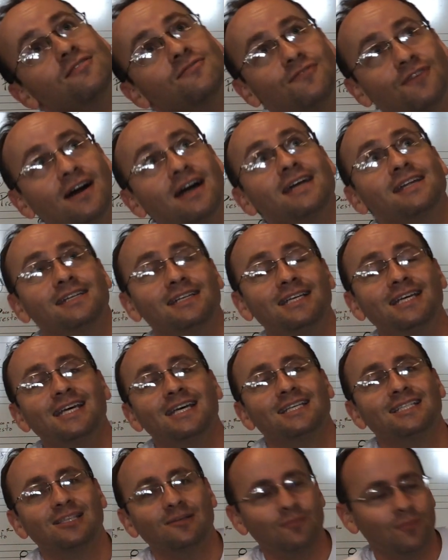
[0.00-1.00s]
and find
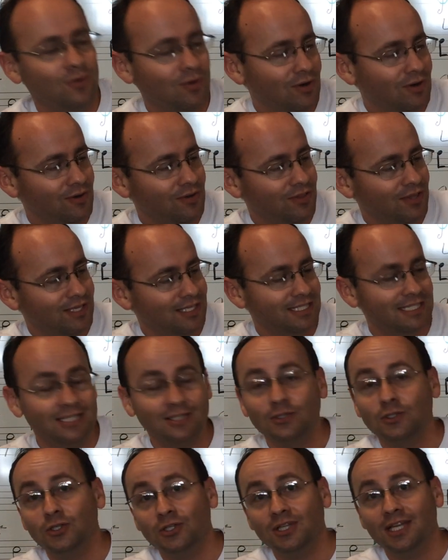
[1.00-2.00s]
some more things
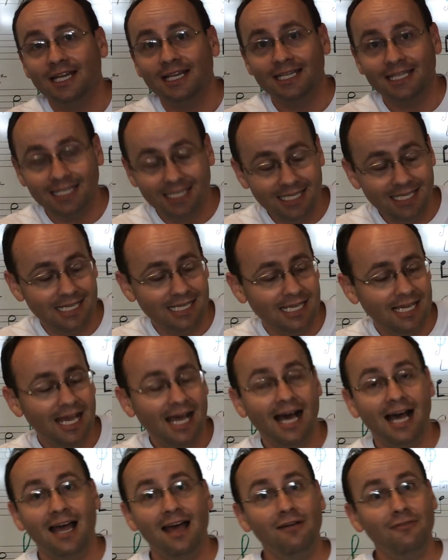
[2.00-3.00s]
that look like E,
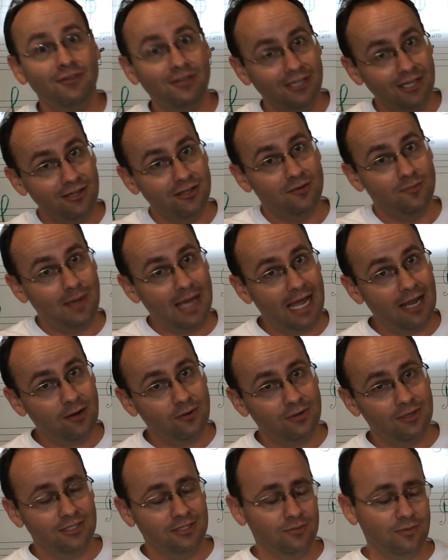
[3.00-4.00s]
I have another
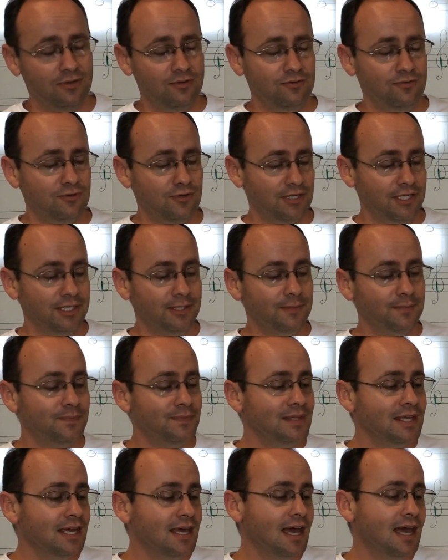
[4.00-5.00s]
backwards one for you,
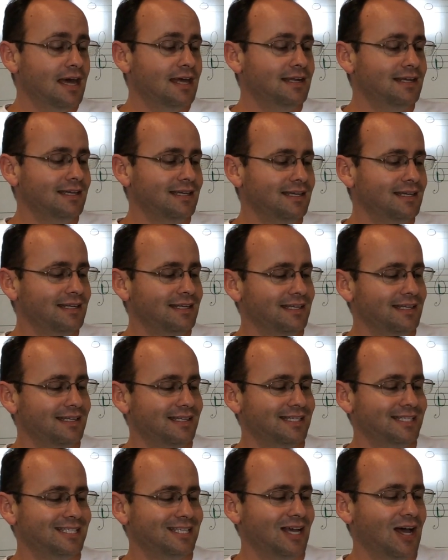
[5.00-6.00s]
and it
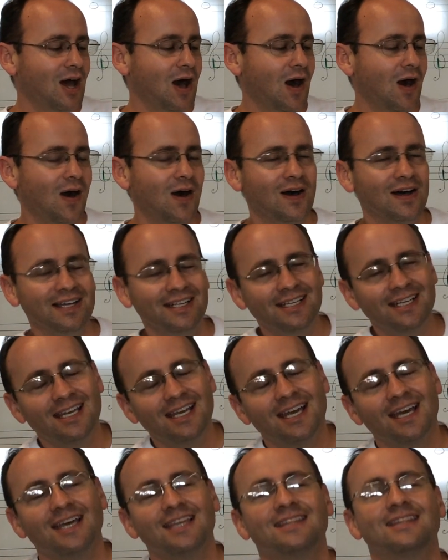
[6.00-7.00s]
is on
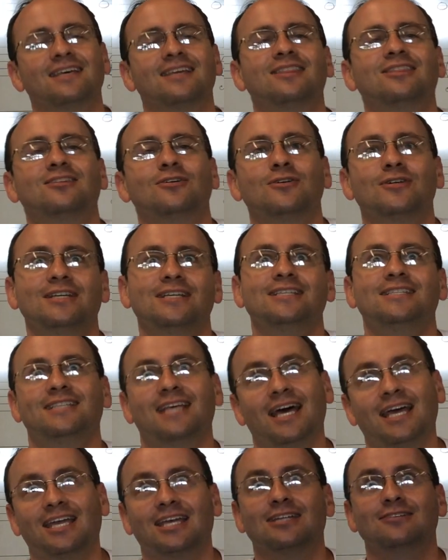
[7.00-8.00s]
the
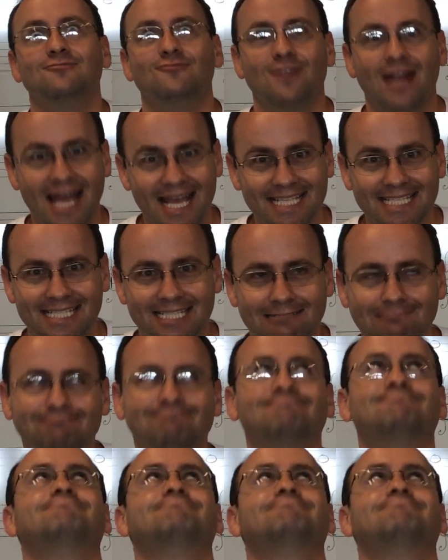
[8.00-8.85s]
30-second rest.